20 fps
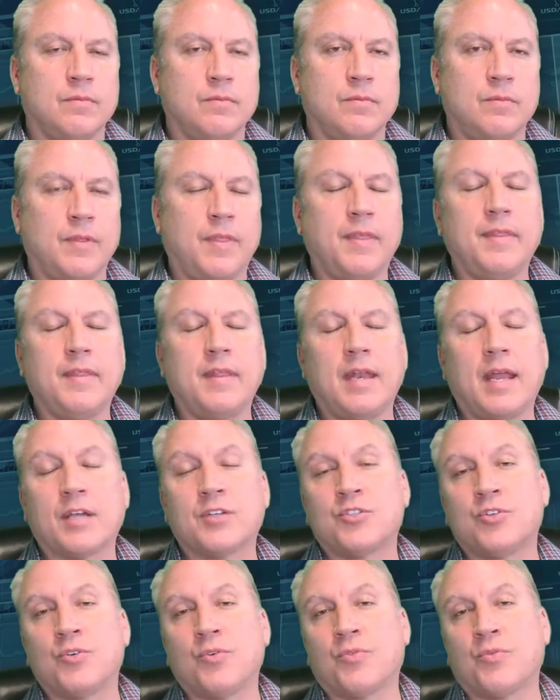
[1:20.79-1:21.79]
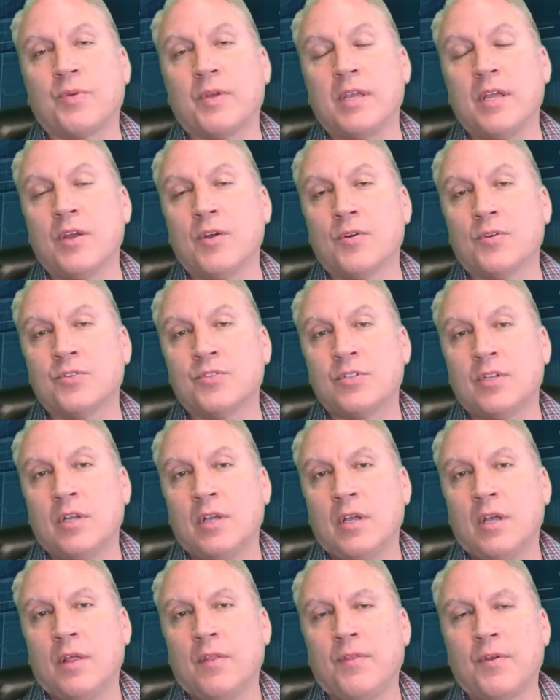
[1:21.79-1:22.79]
Within the next 2 or 3 years,
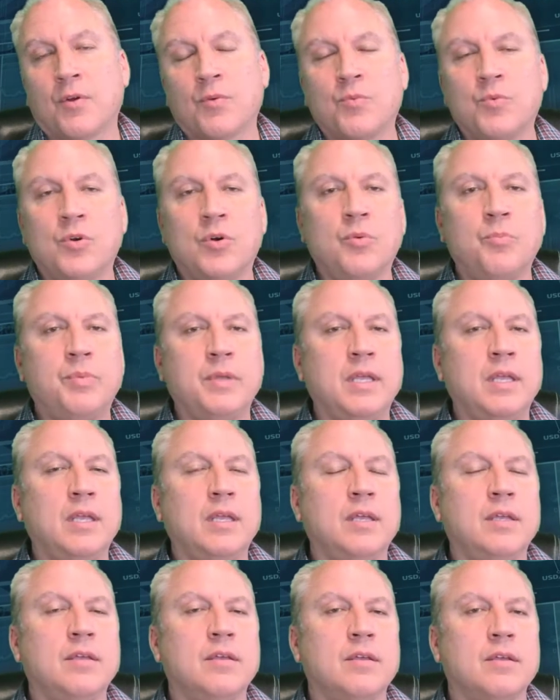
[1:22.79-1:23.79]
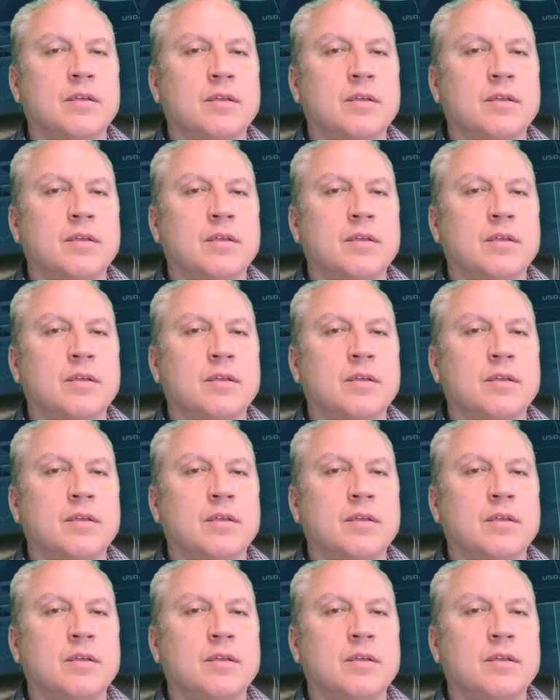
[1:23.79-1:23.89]
there will be